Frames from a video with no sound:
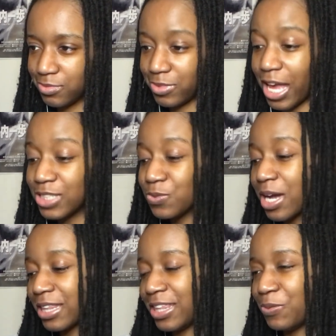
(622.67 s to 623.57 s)
That's
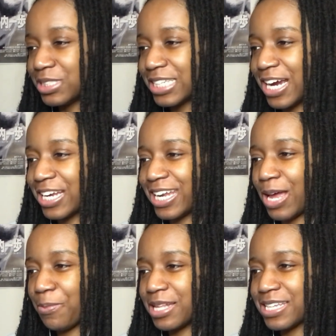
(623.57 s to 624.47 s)
why the thing was scared. It
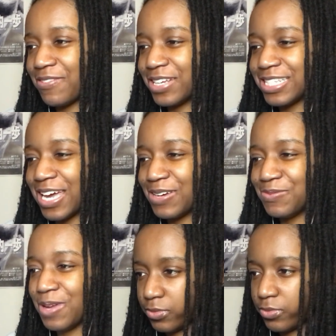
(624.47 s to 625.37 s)
happens every time.